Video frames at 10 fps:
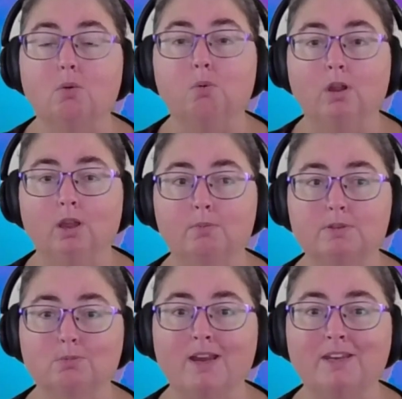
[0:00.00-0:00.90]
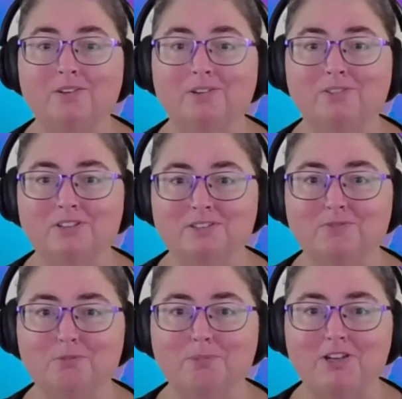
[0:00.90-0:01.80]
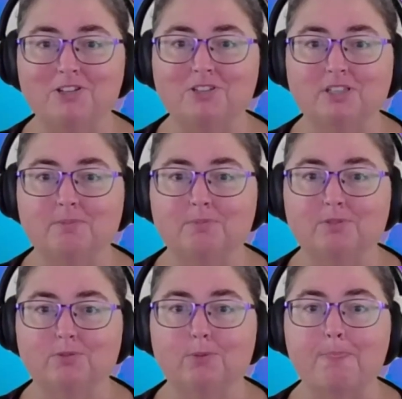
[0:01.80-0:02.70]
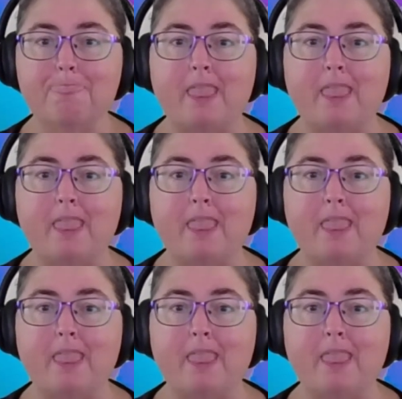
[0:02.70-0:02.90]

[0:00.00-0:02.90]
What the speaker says: while I was waiting on this information to come through.